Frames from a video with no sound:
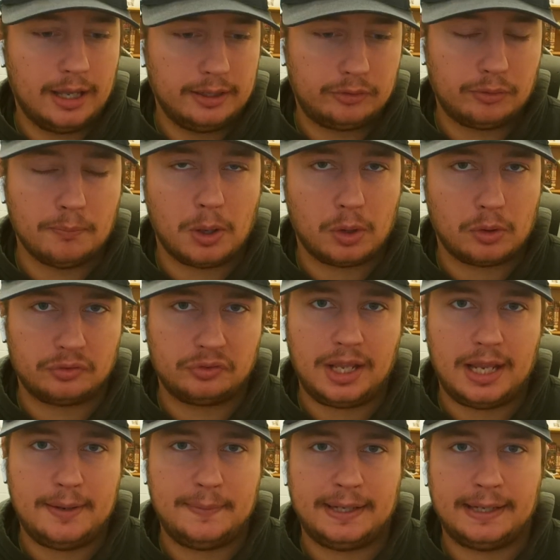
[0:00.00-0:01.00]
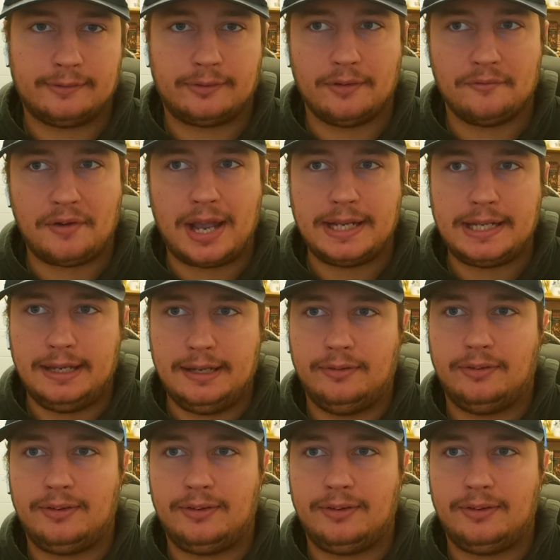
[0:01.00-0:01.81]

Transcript: tomorrow's game against the Vikings.